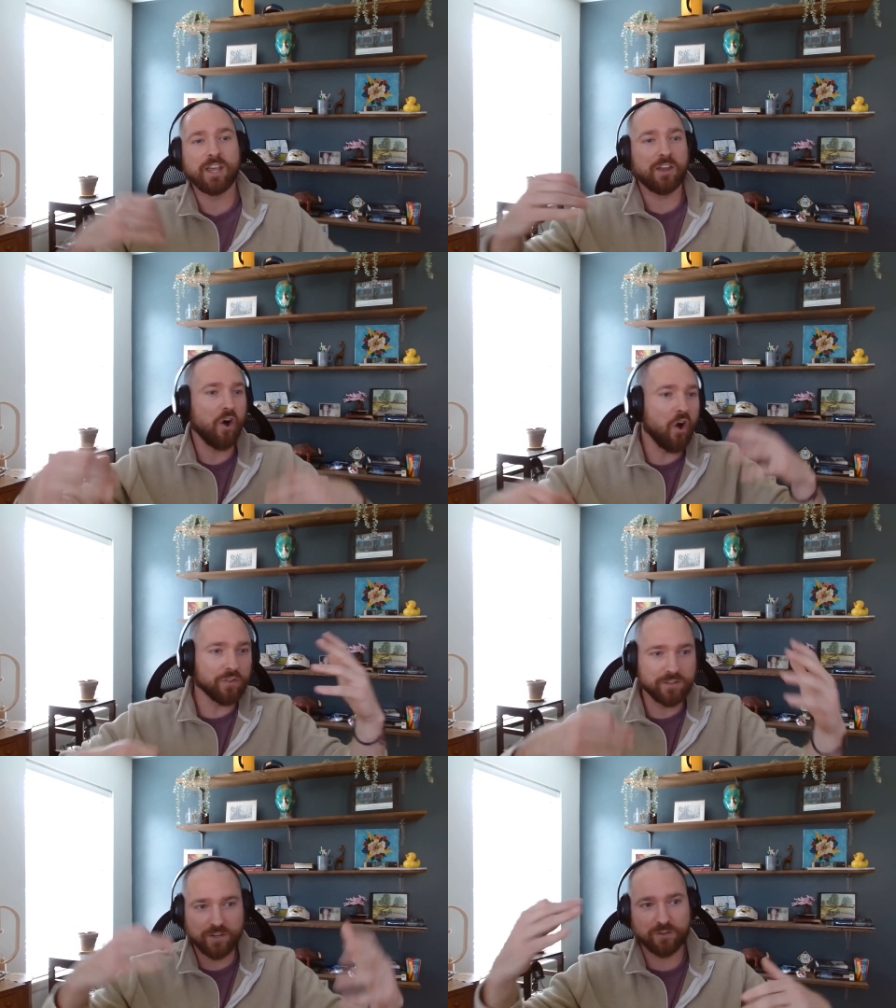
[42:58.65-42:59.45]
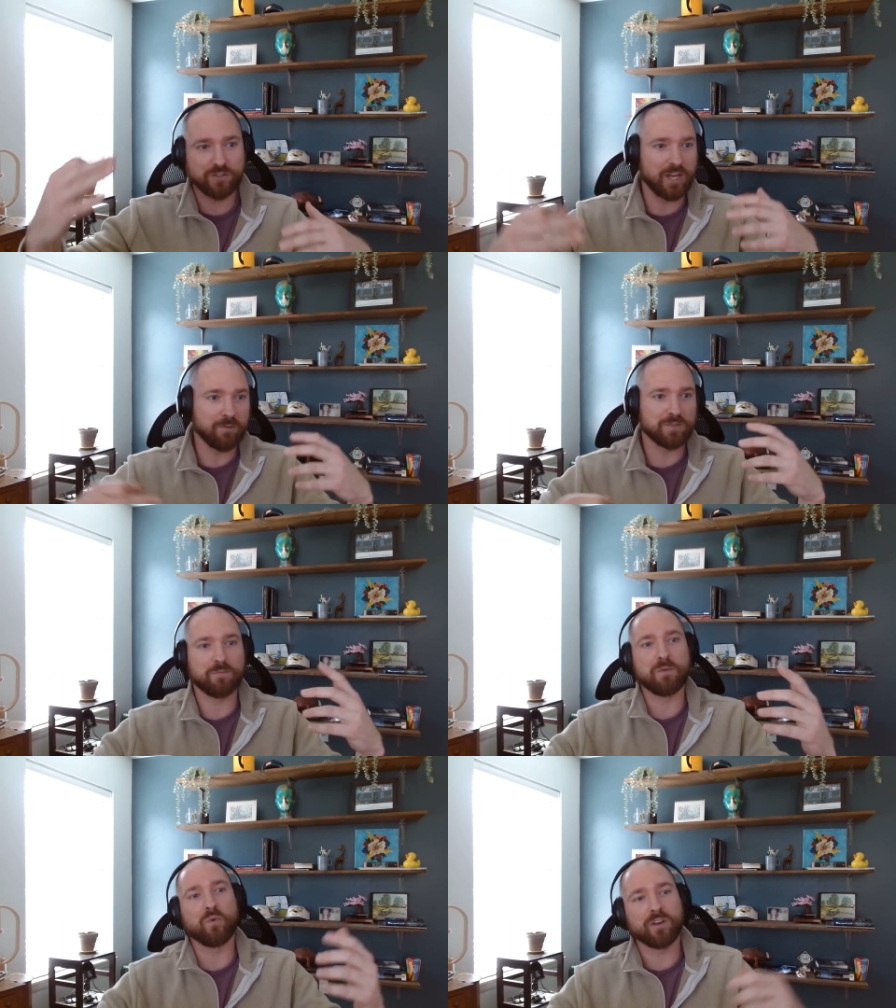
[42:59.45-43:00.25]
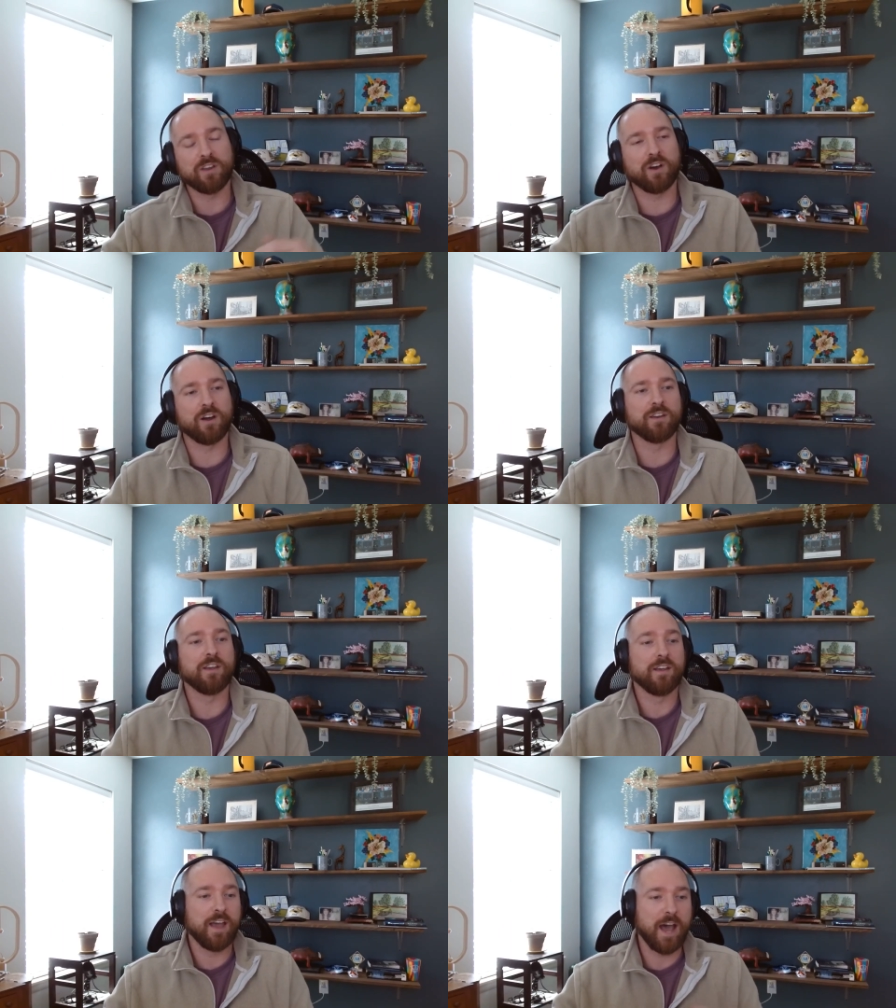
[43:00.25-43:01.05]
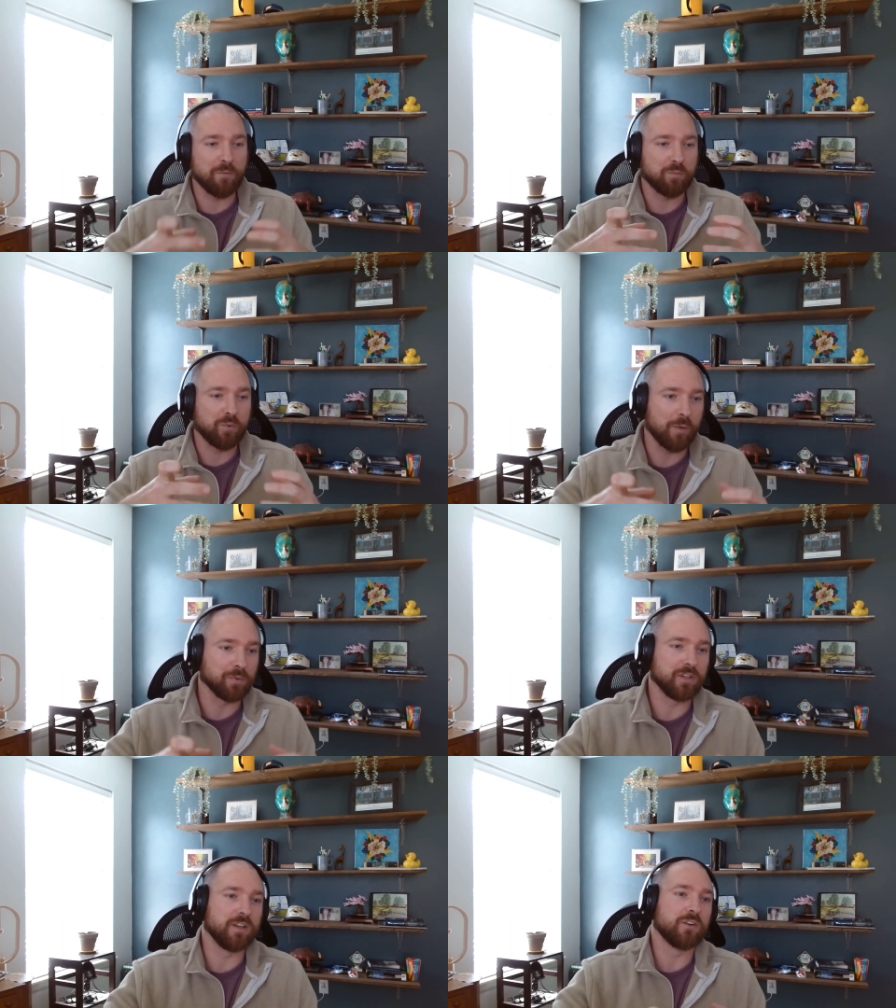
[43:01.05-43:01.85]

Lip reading: And all these other teams have been working on how to properly